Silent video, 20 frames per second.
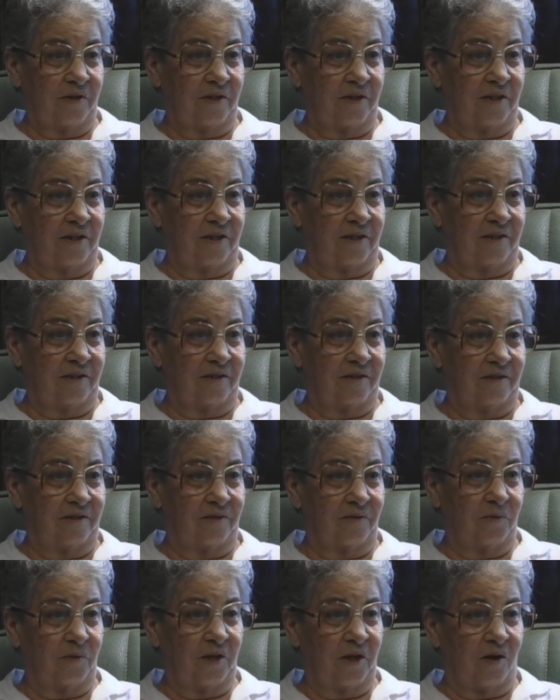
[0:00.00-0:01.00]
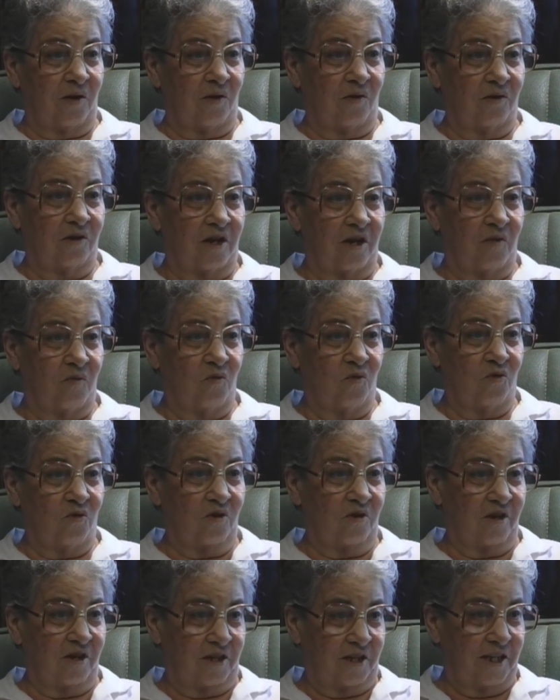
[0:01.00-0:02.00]
and we all got
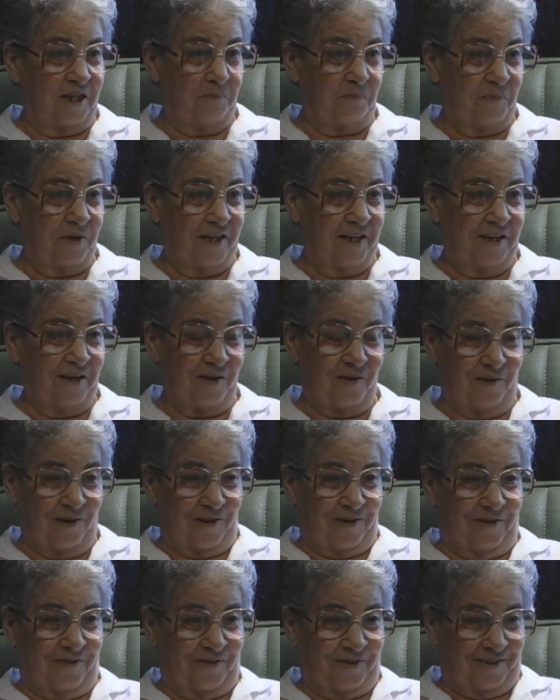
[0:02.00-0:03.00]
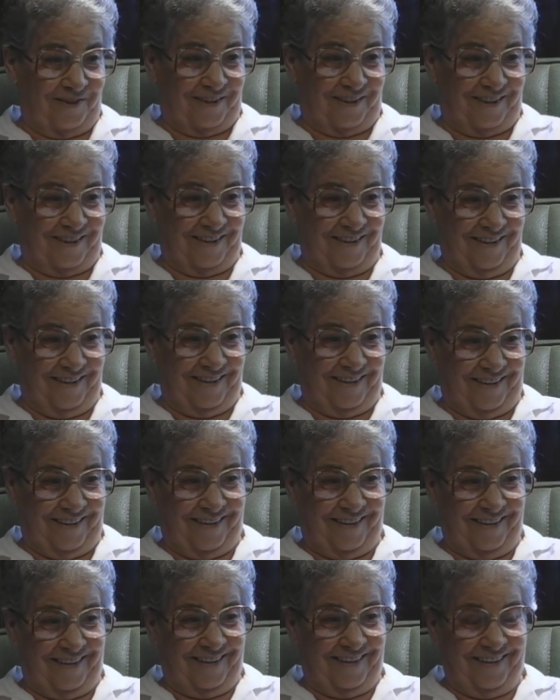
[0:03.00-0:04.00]
warned not to get paint off over
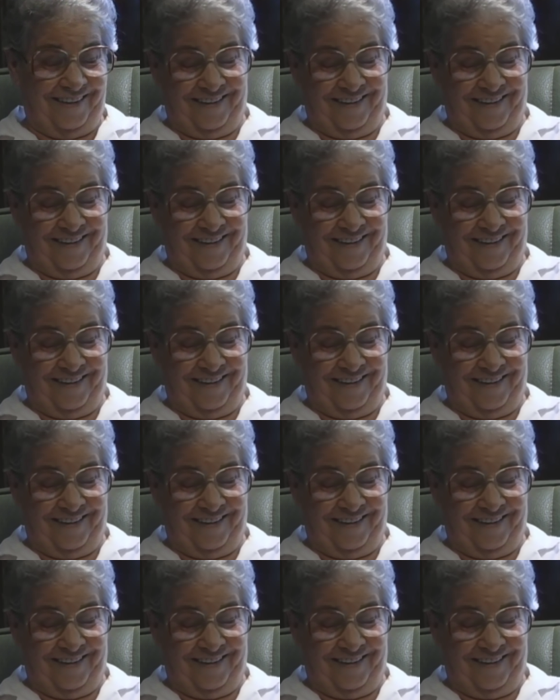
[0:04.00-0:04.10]
us.